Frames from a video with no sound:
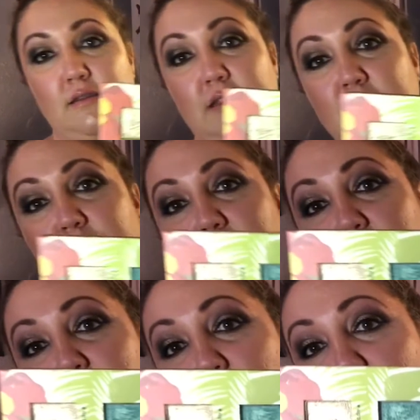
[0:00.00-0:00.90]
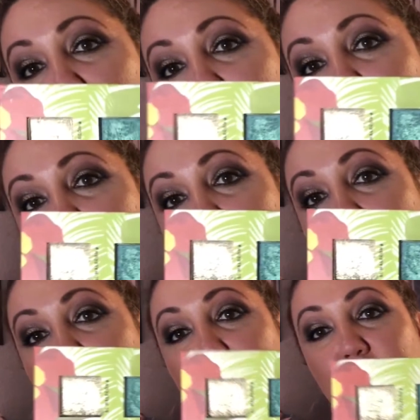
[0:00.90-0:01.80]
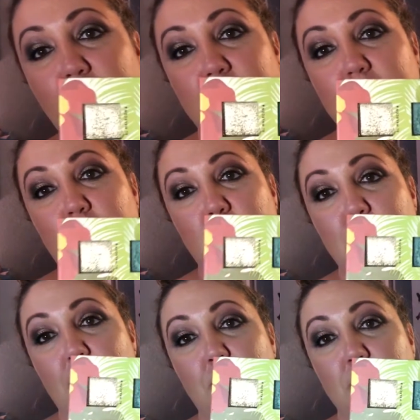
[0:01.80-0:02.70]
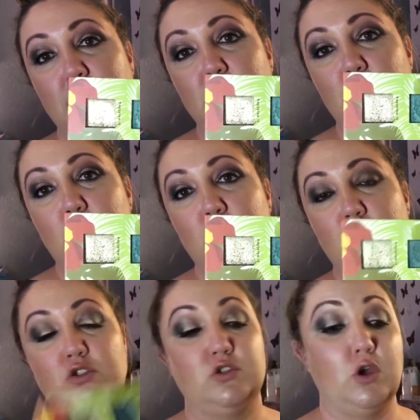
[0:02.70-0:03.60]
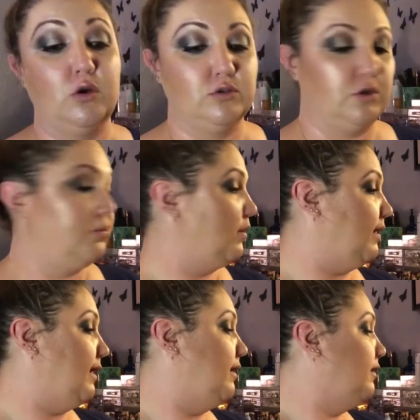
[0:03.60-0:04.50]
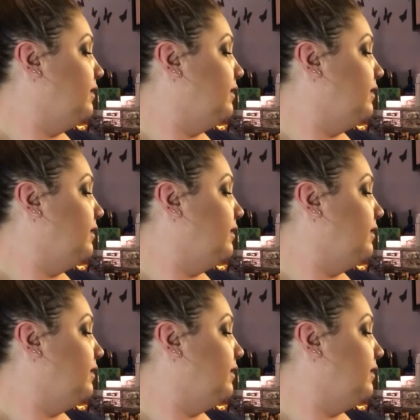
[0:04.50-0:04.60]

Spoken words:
This one is so pretty. I like it for the summertime. It's so, so pretty.